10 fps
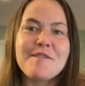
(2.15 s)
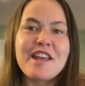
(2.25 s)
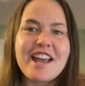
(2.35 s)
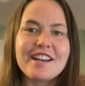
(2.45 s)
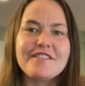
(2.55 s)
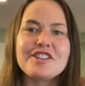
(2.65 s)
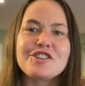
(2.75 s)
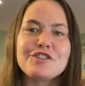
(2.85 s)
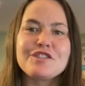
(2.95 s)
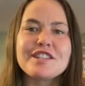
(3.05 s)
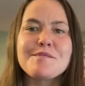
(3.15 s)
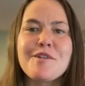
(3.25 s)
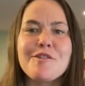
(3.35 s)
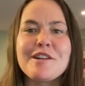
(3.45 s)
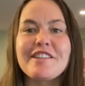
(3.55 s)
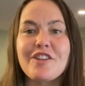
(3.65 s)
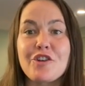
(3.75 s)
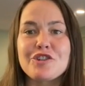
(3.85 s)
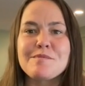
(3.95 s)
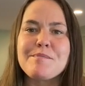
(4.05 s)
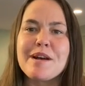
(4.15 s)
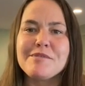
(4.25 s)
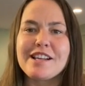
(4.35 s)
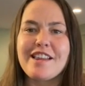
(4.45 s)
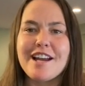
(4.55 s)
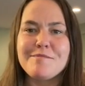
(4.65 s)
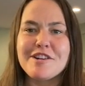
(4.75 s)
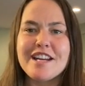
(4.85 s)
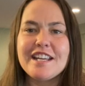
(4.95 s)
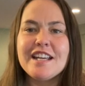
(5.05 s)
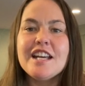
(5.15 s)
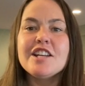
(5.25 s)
I'm the head of the Children's Department at the Larchmont Public Library.